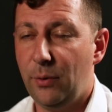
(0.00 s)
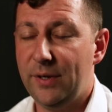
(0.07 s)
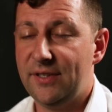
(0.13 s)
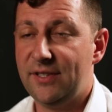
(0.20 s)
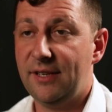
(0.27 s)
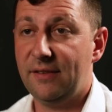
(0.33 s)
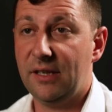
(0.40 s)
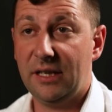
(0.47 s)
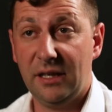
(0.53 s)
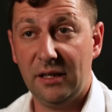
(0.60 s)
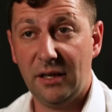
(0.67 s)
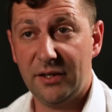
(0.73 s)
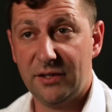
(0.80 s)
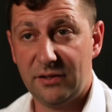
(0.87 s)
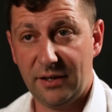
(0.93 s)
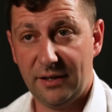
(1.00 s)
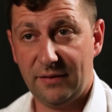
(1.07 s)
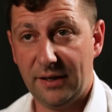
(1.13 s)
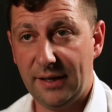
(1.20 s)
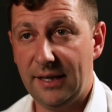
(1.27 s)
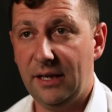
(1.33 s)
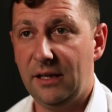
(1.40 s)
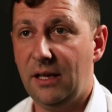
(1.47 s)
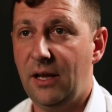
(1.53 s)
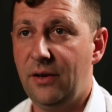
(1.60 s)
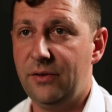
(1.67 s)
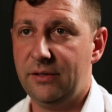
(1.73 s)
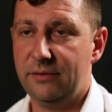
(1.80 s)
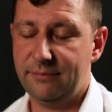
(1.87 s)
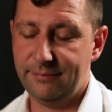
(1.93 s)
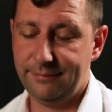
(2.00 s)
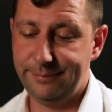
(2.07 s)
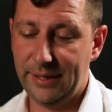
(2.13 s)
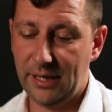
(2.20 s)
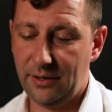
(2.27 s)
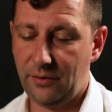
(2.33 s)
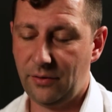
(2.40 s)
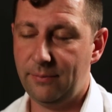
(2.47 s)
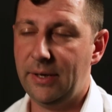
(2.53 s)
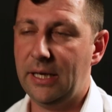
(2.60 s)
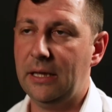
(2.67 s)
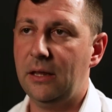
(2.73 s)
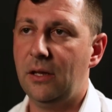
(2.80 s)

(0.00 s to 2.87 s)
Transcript: 0.7 kilos, not even a kilo, and a bit under a metre